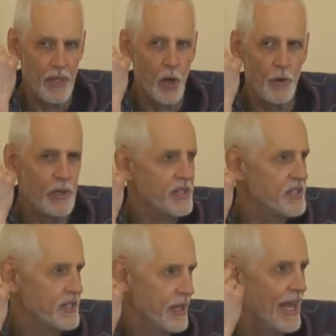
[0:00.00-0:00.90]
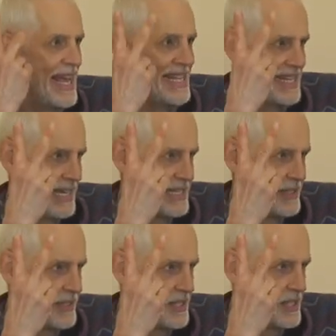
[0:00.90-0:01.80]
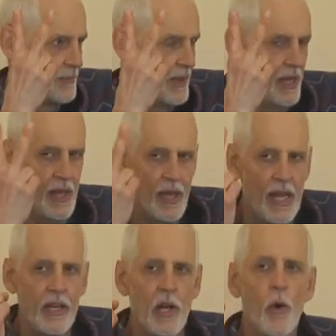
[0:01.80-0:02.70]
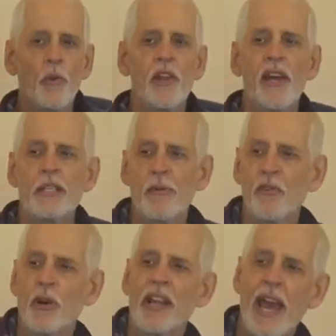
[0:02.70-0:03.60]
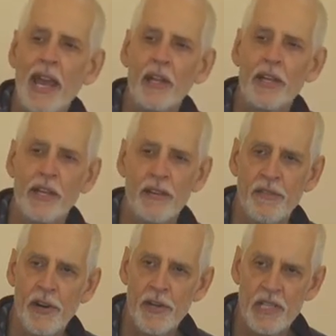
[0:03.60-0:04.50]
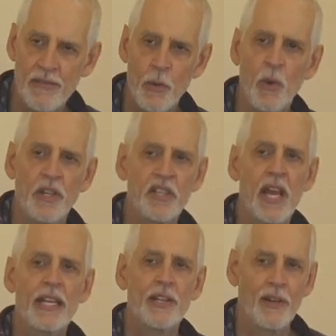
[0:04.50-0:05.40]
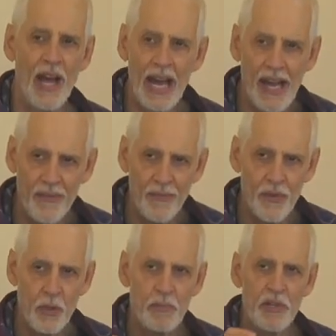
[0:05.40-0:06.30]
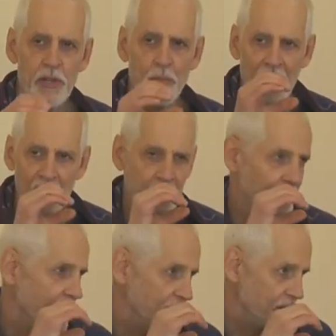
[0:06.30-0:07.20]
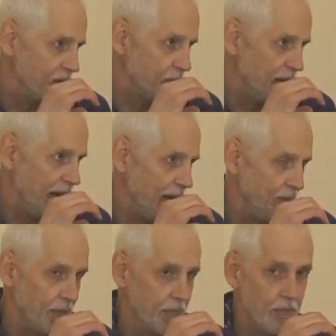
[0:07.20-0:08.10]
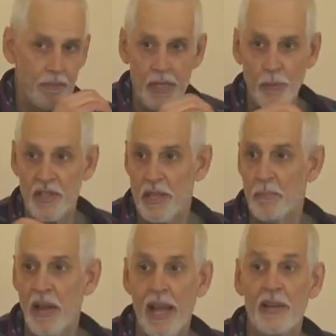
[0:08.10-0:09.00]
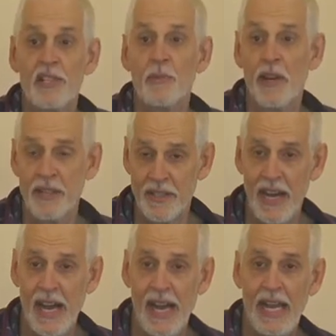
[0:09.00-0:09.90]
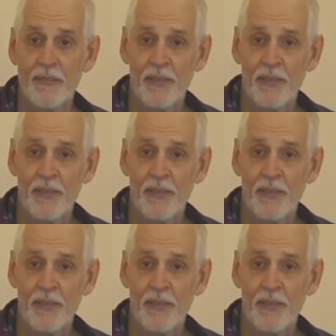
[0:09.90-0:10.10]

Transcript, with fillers: odorless and tasteless. In the old days, before catalytic converters, if you wanted to take your life, you put your mouth on the exhaust pipe. It was a painless way to die.